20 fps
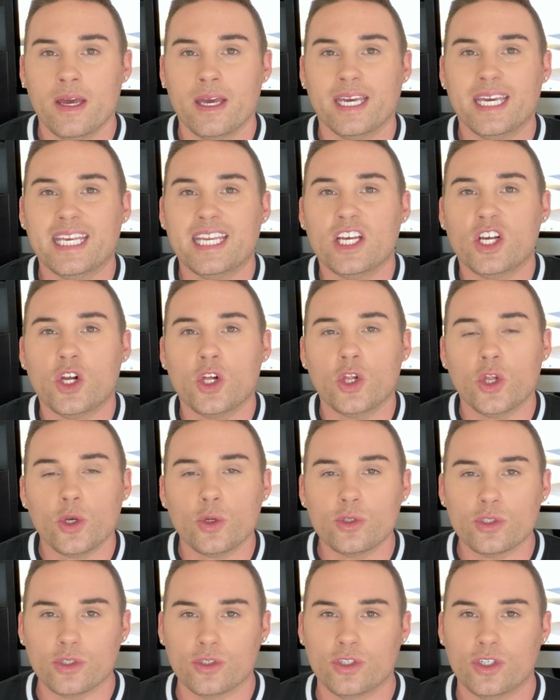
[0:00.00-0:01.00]
getting
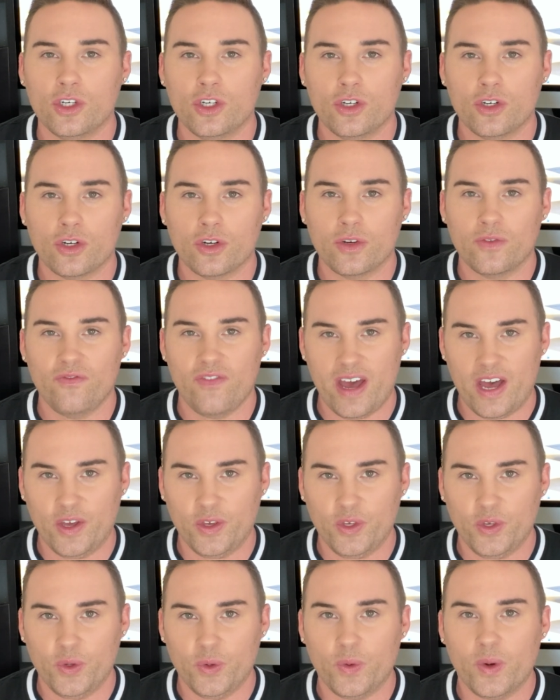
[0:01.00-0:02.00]
closer to your
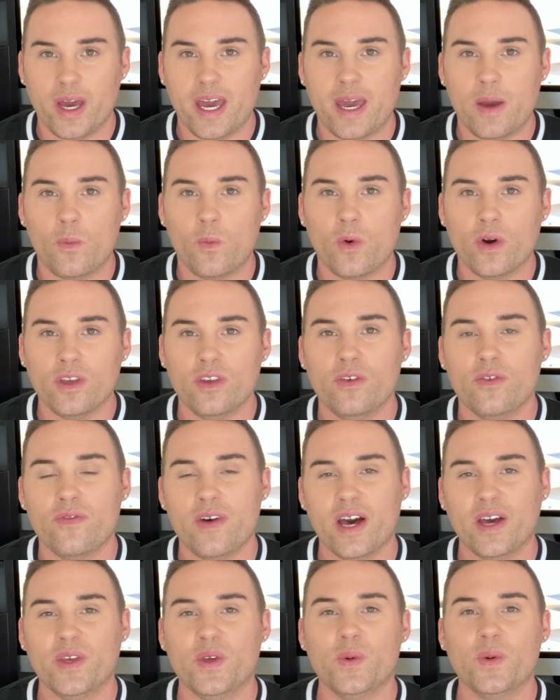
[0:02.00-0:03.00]
value and what you
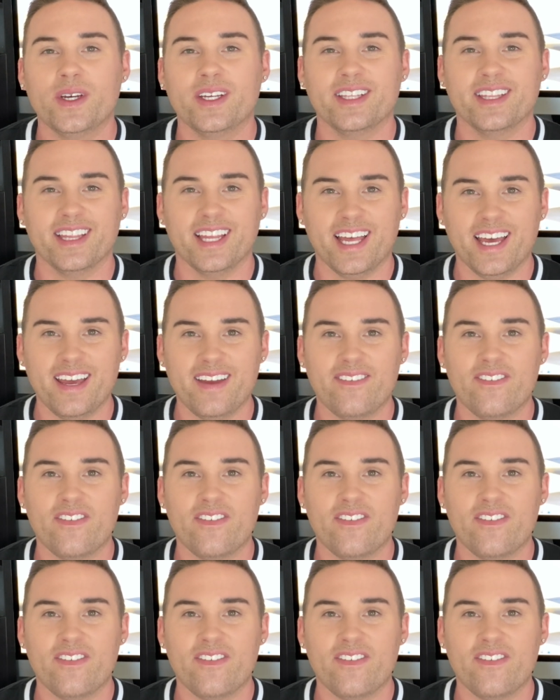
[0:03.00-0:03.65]
value in life,